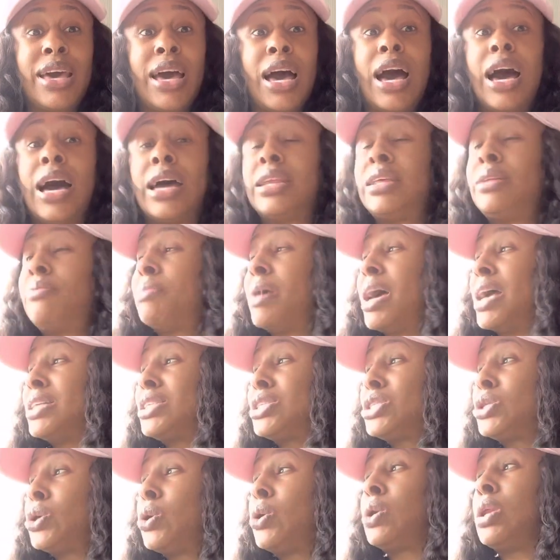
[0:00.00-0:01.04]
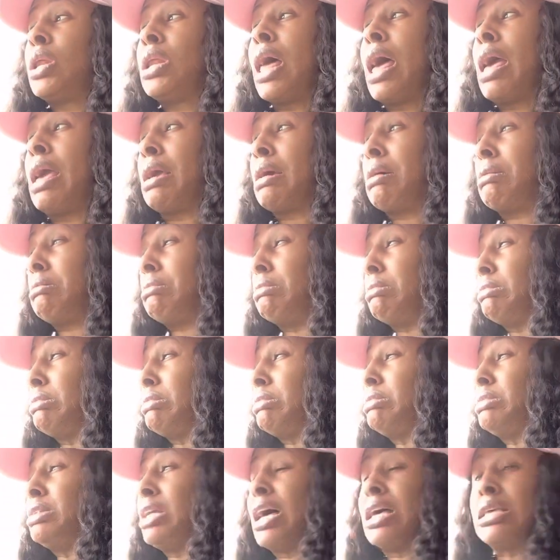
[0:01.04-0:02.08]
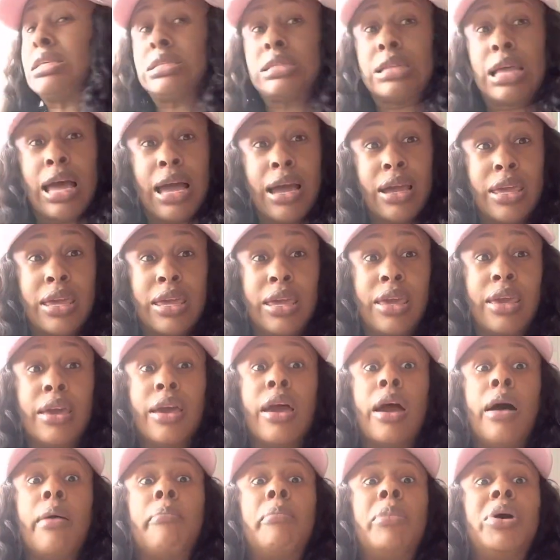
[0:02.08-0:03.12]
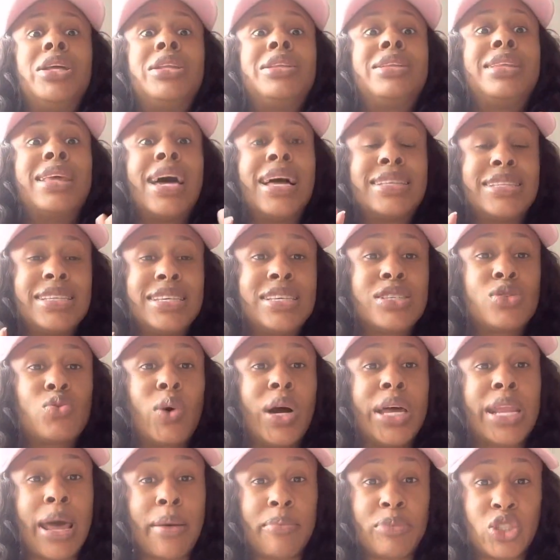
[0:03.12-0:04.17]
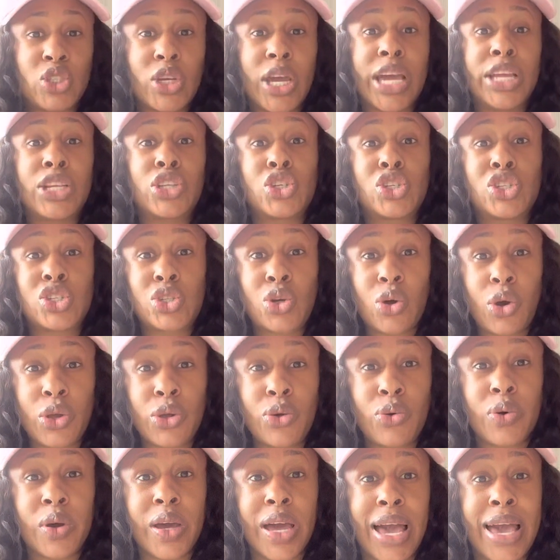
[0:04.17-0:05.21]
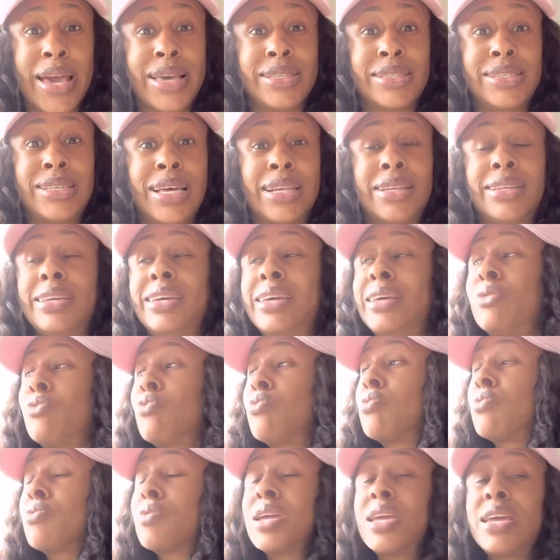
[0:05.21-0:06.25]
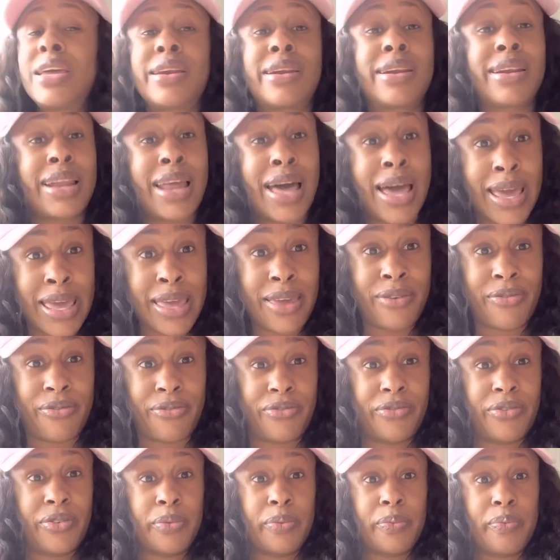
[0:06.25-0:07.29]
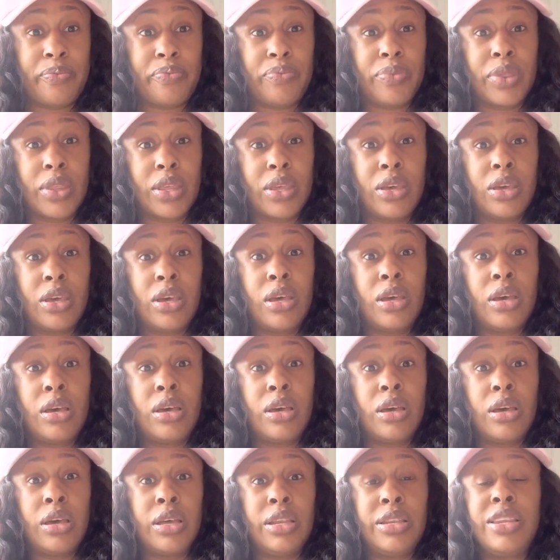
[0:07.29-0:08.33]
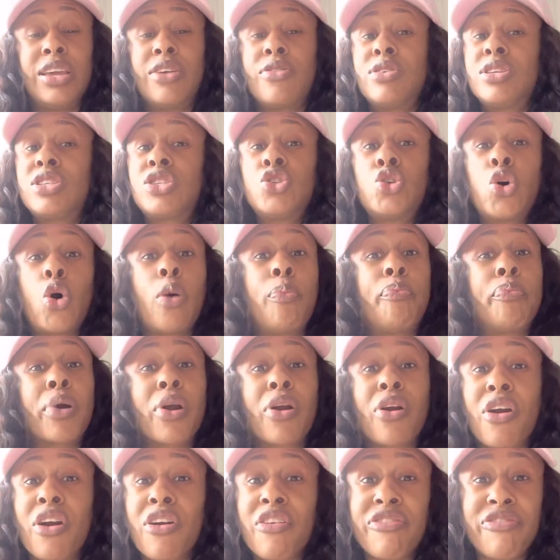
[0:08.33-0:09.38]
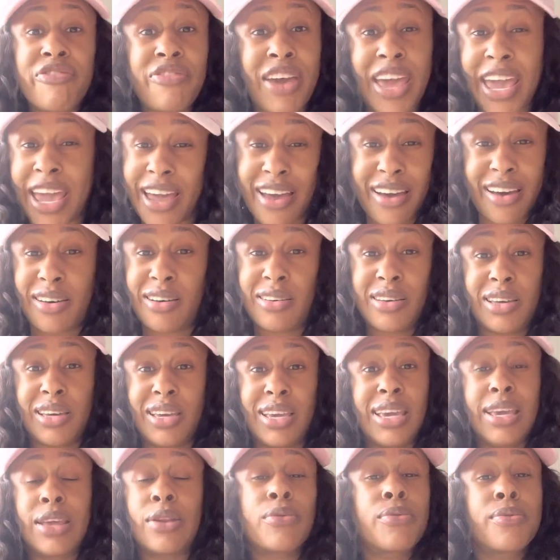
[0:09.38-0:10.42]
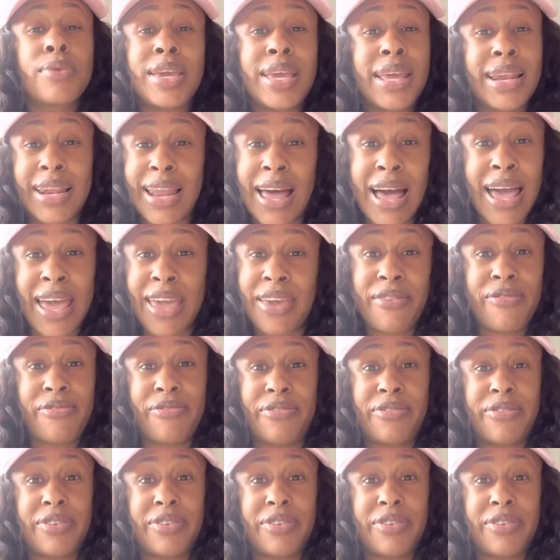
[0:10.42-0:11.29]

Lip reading: and it might sound like, oh, that's tacky. But that is what I'm trying to show you guys, that in real life, there is no perfect. In real life,